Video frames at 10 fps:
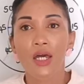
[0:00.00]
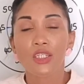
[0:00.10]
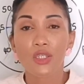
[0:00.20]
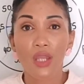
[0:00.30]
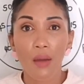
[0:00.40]

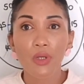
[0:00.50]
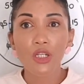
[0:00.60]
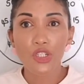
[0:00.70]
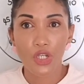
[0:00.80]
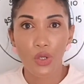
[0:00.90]
So now I'm going
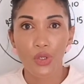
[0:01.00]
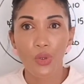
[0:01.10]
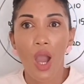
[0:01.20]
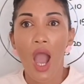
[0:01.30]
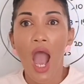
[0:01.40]
to show
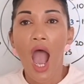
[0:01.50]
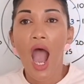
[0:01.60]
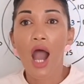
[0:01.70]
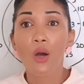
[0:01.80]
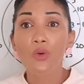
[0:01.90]
you
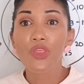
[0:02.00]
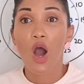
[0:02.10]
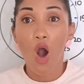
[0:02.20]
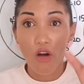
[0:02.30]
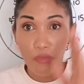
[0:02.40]
how the
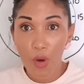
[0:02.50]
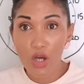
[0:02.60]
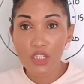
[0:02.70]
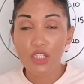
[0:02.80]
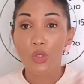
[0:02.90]
half
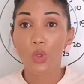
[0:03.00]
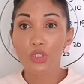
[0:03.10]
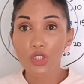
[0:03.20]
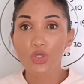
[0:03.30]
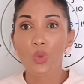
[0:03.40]
past, the
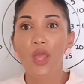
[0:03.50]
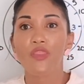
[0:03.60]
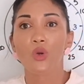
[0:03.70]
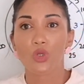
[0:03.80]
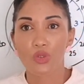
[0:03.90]
quarter to, and
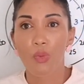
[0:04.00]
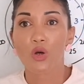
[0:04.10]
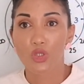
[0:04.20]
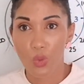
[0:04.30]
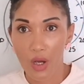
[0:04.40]
the quarter
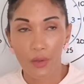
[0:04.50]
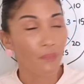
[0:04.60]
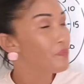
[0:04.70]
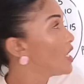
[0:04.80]
past work.